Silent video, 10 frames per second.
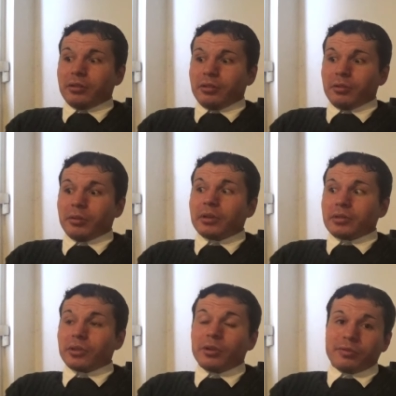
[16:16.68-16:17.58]
who
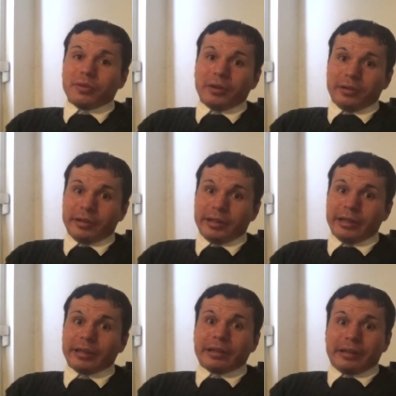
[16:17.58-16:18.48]
so
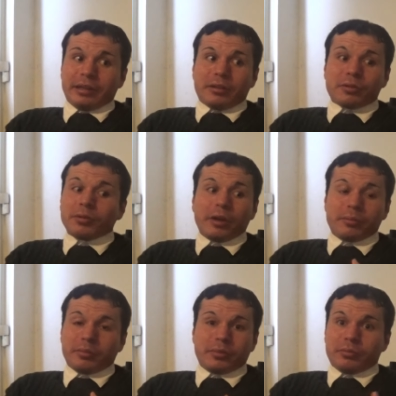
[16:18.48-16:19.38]
fondly
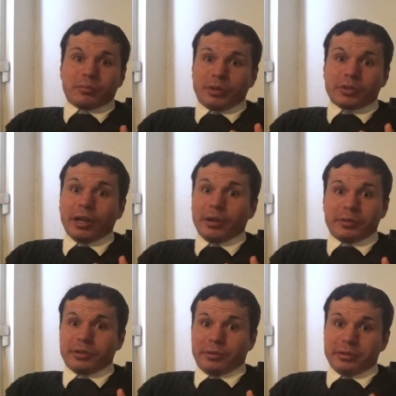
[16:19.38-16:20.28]
throughout my
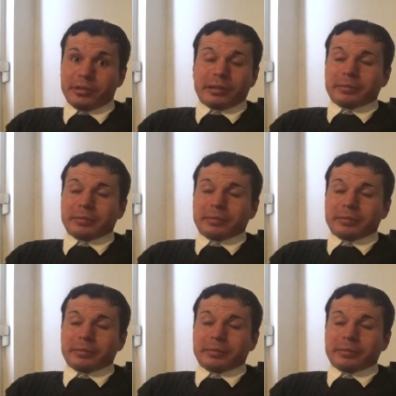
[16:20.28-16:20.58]
childhood.